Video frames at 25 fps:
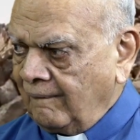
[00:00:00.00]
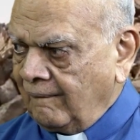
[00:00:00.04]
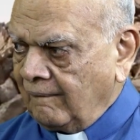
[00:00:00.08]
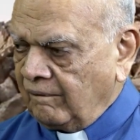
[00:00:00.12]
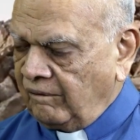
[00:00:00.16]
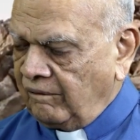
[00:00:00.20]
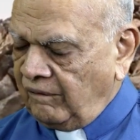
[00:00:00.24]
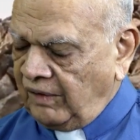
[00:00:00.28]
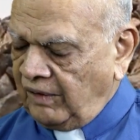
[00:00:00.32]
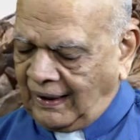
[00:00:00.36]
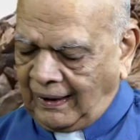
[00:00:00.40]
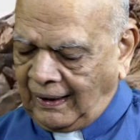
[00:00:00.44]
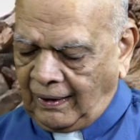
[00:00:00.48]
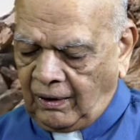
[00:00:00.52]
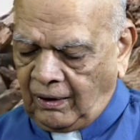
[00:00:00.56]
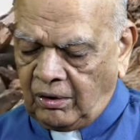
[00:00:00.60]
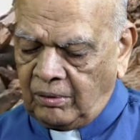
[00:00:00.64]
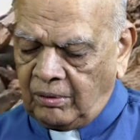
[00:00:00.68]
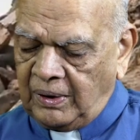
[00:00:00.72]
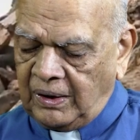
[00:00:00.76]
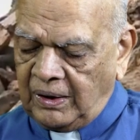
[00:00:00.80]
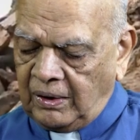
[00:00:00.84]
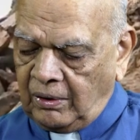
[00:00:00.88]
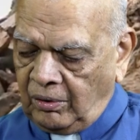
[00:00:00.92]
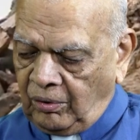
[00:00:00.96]
We cannot
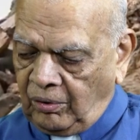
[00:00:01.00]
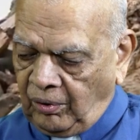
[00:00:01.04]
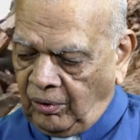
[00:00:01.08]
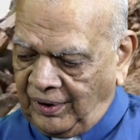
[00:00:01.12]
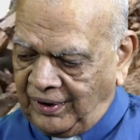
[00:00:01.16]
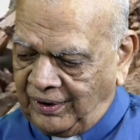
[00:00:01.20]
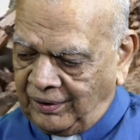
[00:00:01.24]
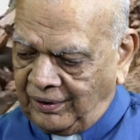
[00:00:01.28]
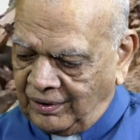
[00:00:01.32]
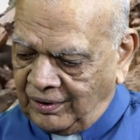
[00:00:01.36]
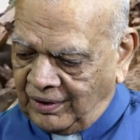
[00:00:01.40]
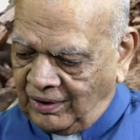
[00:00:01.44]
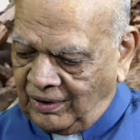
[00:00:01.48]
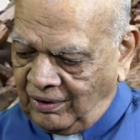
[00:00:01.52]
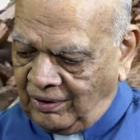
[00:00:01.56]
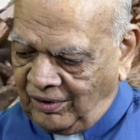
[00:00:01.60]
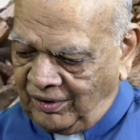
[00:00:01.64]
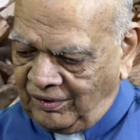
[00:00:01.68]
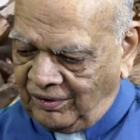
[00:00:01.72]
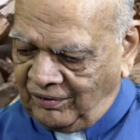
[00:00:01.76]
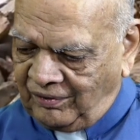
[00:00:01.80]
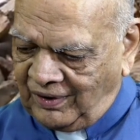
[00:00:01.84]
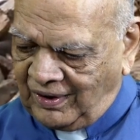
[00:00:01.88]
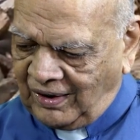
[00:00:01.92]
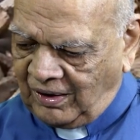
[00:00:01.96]
be going to the
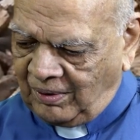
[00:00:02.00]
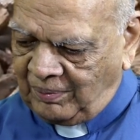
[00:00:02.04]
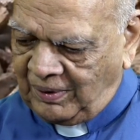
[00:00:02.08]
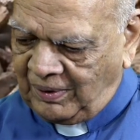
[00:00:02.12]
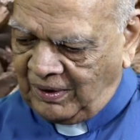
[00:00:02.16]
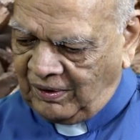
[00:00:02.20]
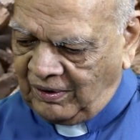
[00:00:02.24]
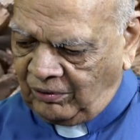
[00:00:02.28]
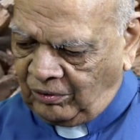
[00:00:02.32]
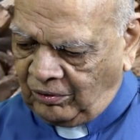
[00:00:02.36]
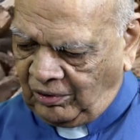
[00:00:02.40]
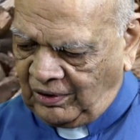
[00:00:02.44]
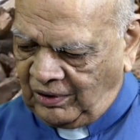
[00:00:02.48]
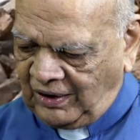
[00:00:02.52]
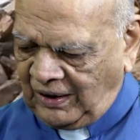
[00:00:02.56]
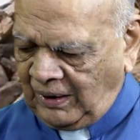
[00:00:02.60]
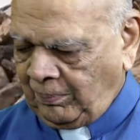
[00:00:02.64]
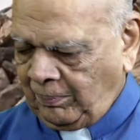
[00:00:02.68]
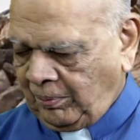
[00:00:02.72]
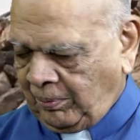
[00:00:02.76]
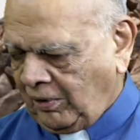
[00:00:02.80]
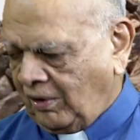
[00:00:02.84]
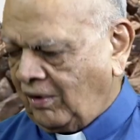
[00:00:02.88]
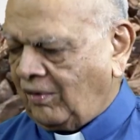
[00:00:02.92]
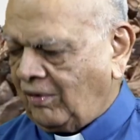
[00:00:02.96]
Lord without being totally
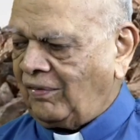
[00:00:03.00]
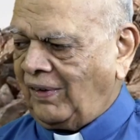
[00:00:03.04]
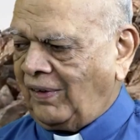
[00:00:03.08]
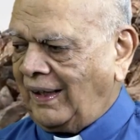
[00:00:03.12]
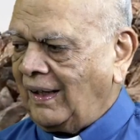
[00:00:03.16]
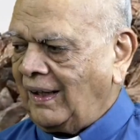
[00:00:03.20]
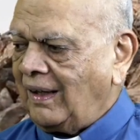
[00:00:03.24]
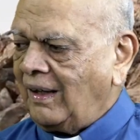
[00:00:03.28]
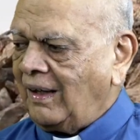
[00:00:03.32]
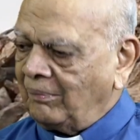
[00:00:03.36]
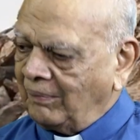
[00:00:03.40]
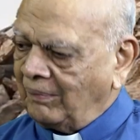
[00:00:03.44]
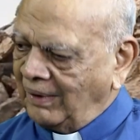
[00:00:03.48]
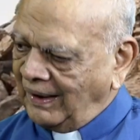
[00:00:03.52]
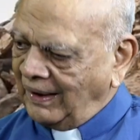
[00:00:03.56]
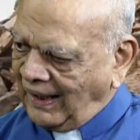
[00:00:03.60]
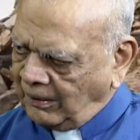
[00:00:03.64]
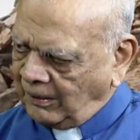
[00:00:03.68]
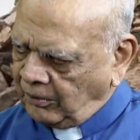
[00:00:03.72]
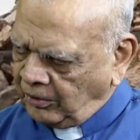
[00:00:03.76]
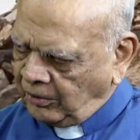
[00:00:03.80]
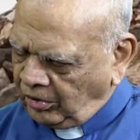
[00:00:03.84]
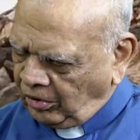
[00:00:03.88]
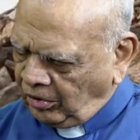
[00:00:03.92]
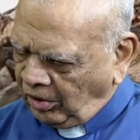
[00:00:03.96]
purified. But
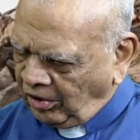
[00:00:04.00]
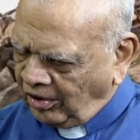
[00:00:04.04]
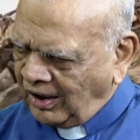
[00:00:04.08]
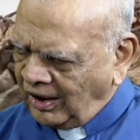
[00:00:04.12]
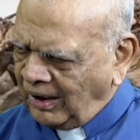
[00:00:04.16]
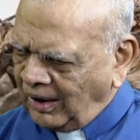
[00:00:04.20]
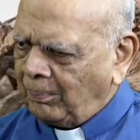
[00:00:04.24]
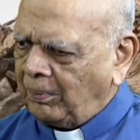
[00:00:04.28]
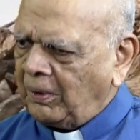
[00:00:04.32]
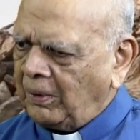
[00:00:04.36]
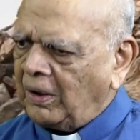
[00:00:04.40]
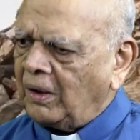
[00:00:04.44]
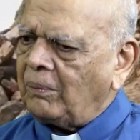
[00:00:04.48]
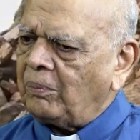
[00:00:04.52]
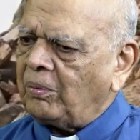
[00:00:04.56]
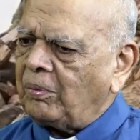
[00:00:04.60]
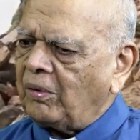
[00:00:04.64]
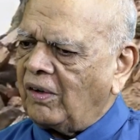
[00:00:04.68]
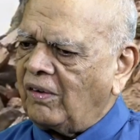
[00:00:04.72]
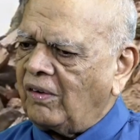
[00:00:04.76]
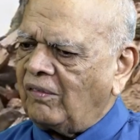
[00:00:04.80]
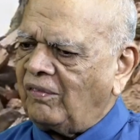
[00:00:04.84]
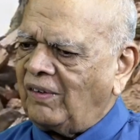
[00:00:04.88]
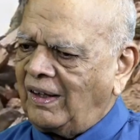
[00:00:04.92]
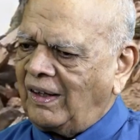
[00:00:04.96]
that totally being
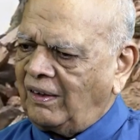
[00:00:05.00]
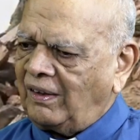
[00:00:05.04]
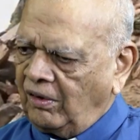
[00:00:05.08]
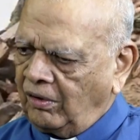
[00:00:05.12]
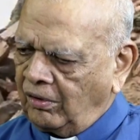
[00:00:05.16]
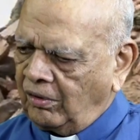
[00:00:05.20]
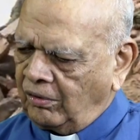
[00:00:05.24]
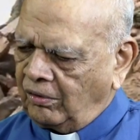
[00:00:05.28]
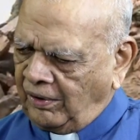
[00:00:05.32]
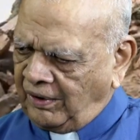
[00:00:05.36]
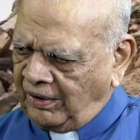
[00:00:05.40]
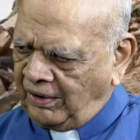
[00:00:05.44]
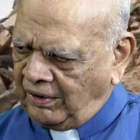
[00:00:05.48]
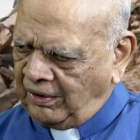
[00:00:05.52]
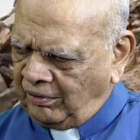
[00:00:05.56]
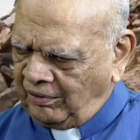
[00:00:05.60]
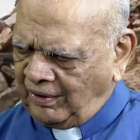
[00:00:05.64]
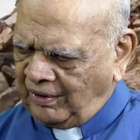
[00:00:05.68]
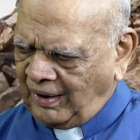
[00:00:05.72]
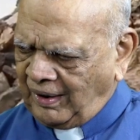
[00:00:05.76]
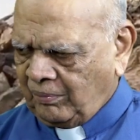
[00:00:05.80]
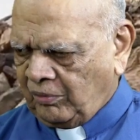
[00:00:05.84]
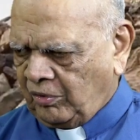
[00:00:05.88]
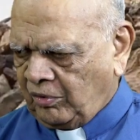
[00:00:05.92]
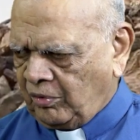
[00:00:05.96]
purified, according to
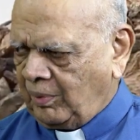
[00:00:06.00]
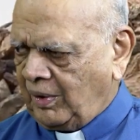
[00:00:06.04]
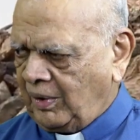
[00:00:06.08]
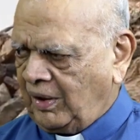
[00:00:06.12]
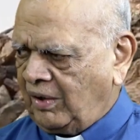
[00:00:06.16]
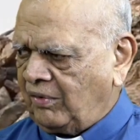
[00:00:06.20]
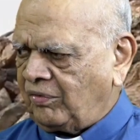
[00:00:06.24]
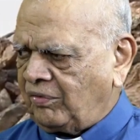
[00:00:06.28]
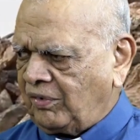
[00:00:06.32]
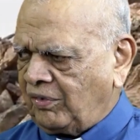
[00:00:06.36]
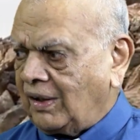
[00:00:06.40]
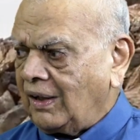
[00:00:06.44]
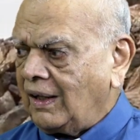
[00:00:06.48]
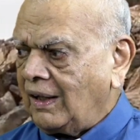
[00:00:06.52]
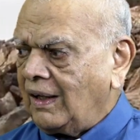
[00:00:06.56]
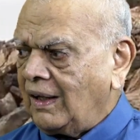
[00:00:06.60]
them, would be different.